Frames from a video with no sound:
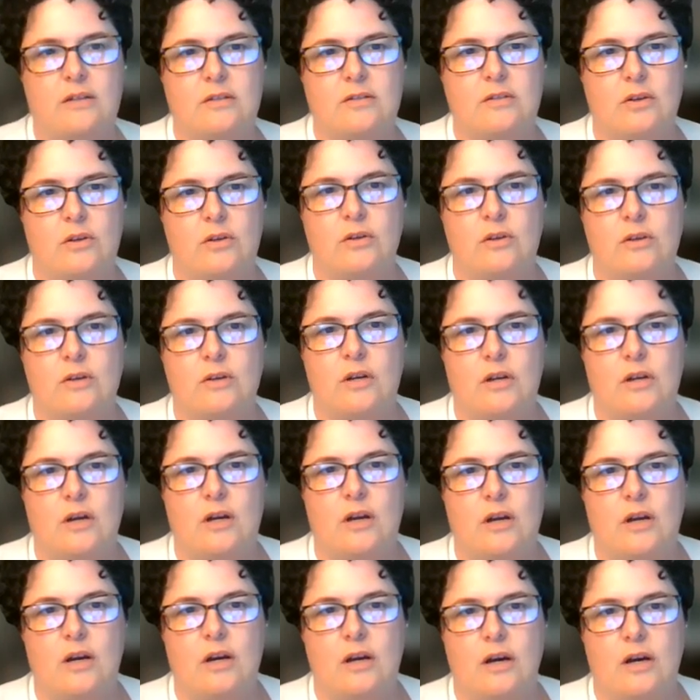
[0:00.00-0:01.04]
So
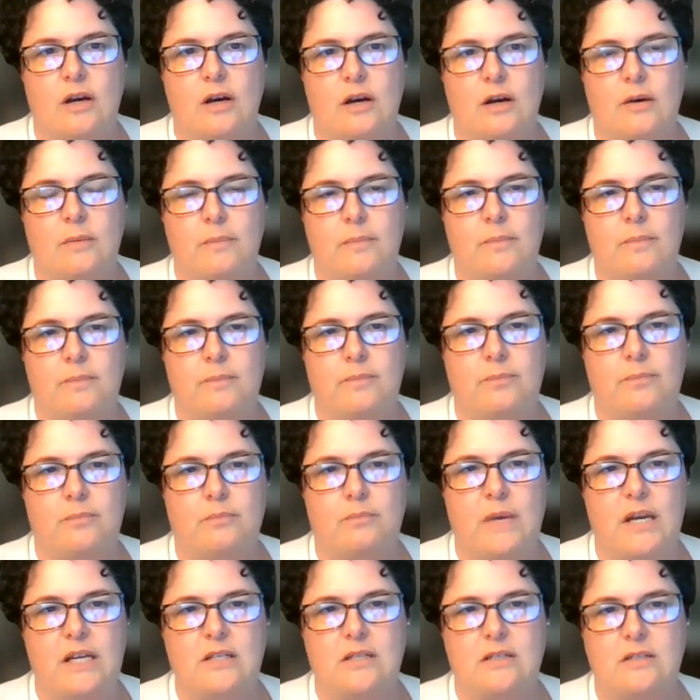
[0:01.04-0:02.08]

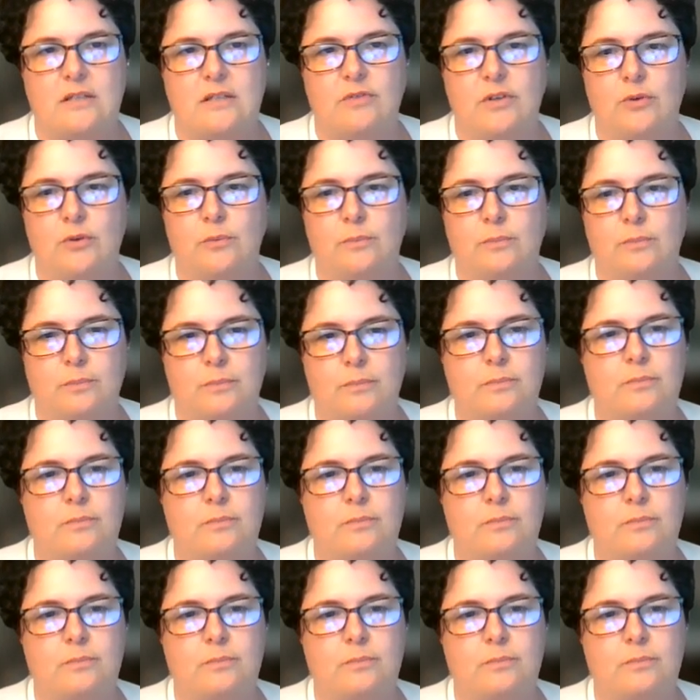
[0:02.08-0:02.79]
makes it difficult.